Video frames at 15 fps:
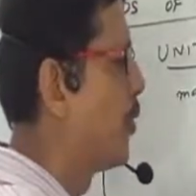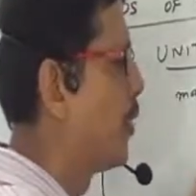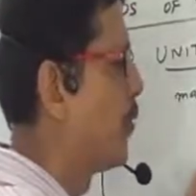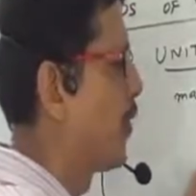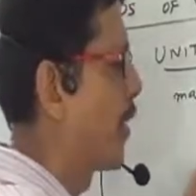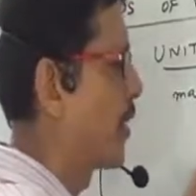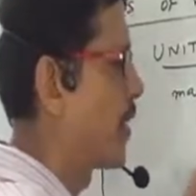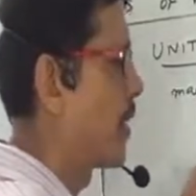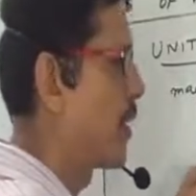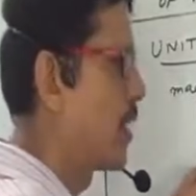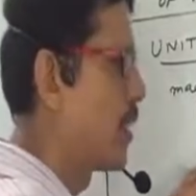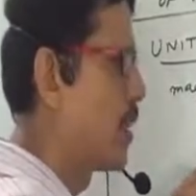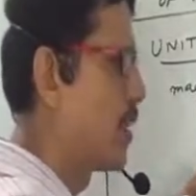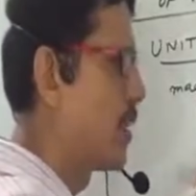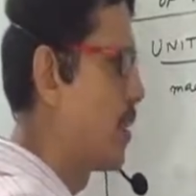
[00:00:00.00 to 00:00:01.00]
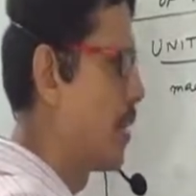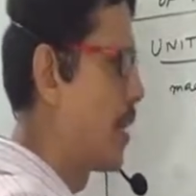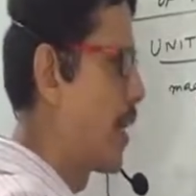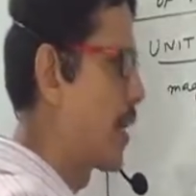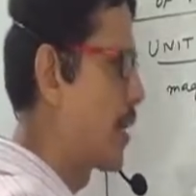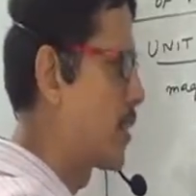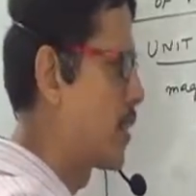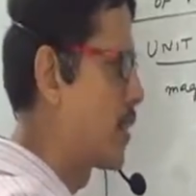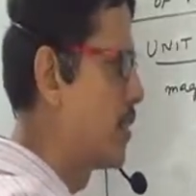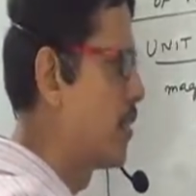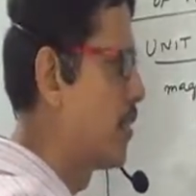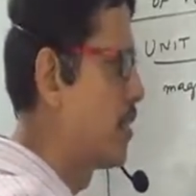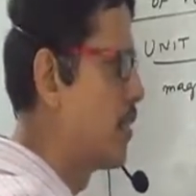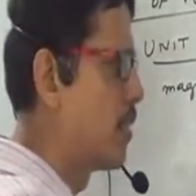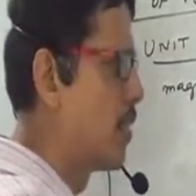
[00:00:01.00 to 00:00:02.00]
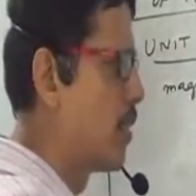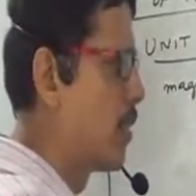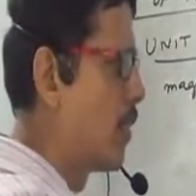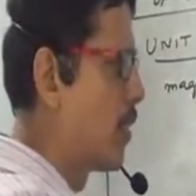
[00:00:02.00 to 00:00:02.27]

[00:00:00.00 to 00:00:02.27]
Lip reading: unit vector in a direction,